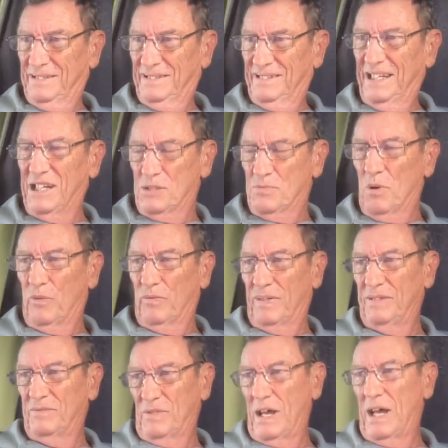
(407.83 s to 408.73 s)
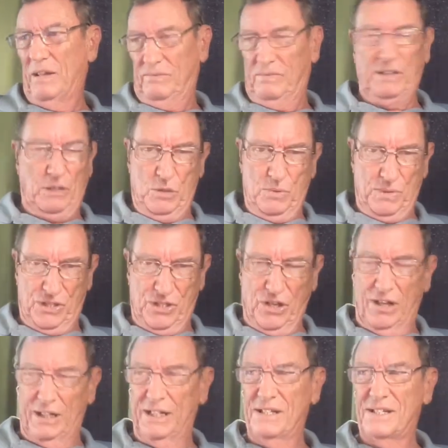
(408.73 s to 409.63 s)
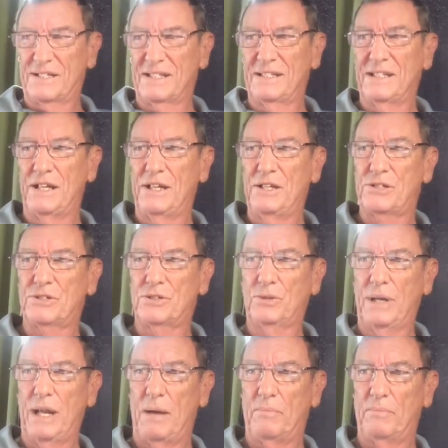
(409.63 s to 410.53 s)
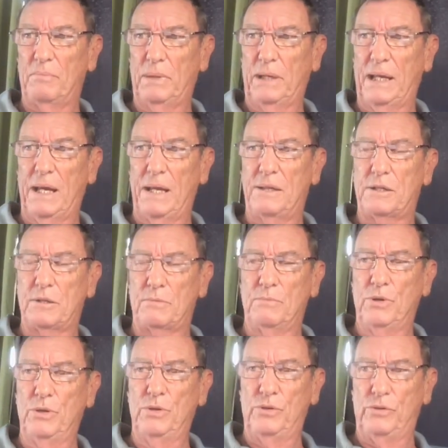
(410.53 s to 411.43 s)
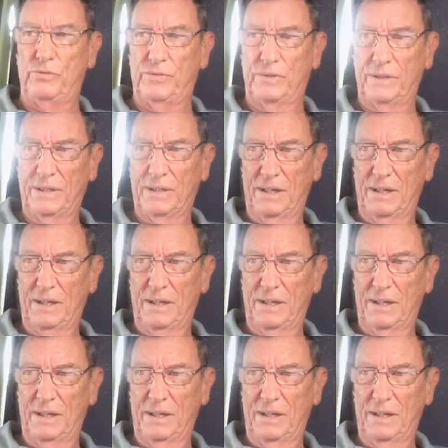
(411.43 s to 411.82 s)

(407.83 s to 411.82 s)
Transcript: was silence, and then he stood up and began to move.